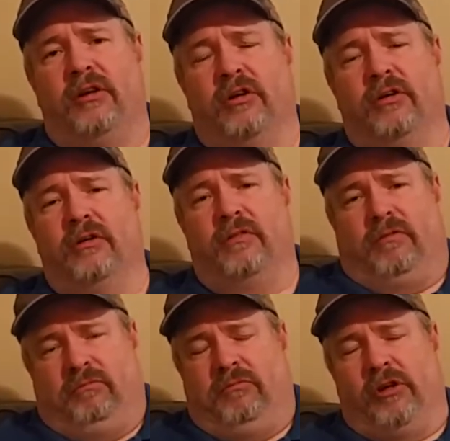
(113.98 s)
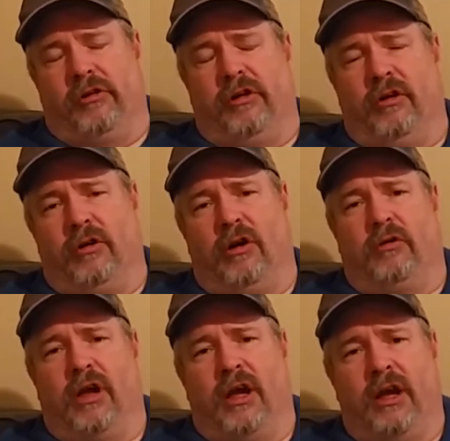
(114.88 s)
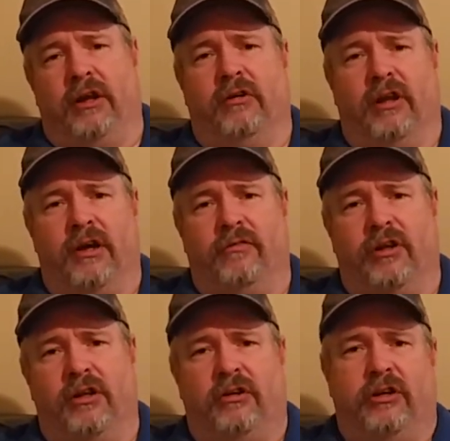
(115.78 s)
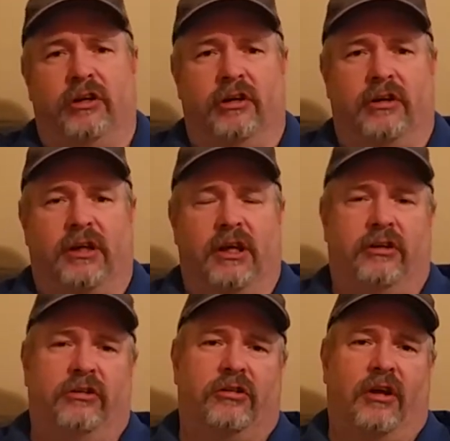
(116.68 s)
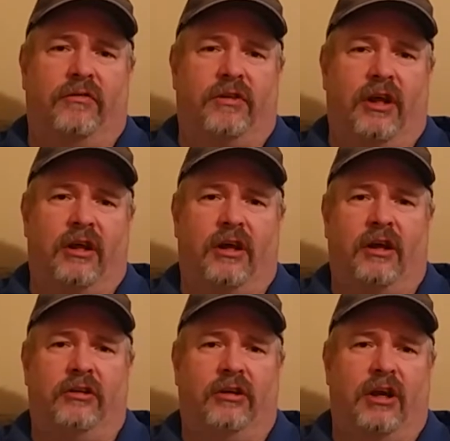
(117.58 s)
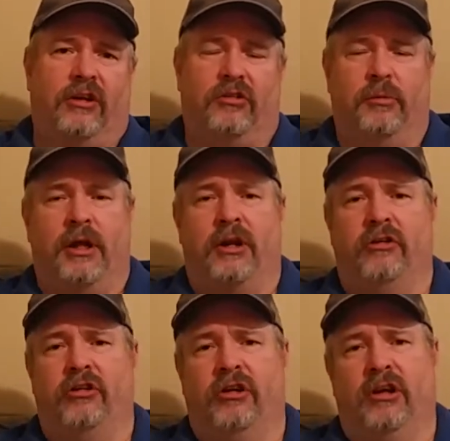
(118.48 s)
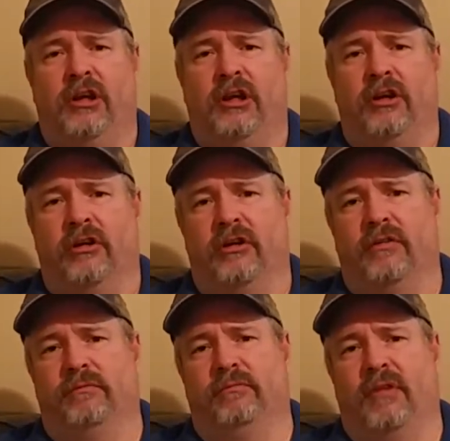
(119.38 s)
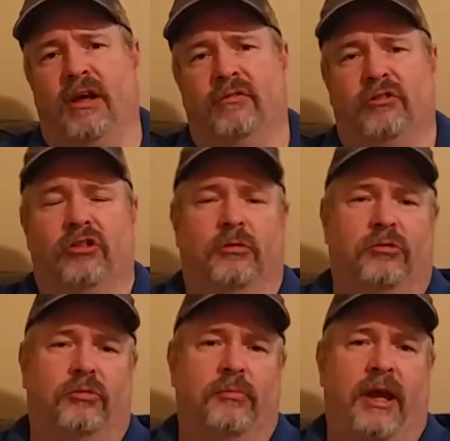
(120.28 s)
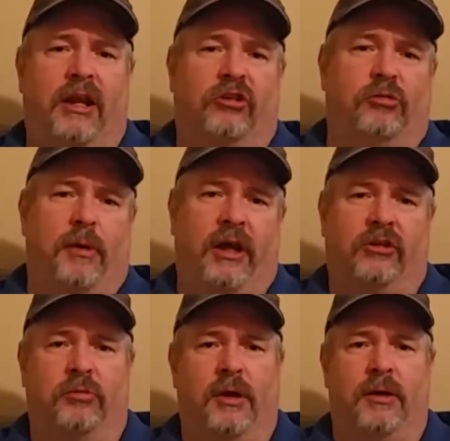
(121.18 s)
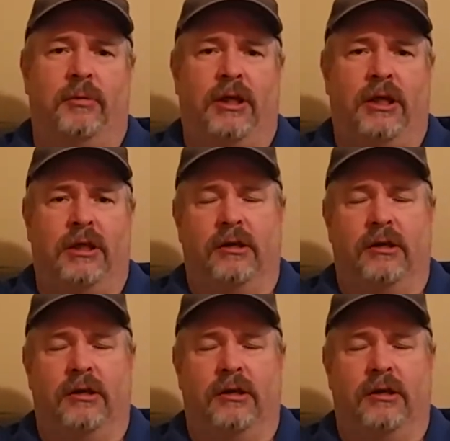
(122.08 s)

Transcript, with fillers: you're you're doing okay. You're living, you're getting your stuff done, you got some energy, you're having some manic spikes maybe,